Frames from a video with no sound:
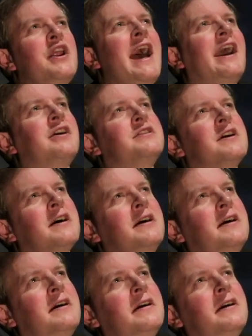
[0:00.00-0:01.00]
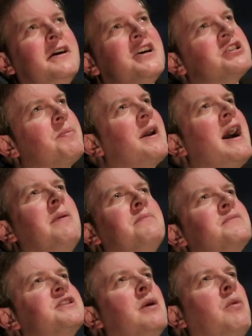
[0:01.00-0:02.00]
an actor, to
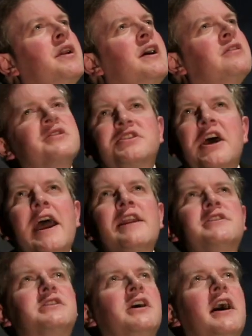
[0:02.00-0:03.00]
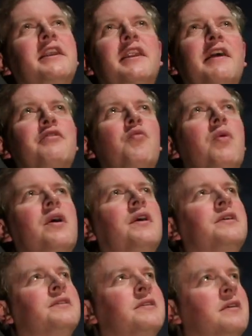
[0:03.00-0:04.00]
become someone else, to enter another world.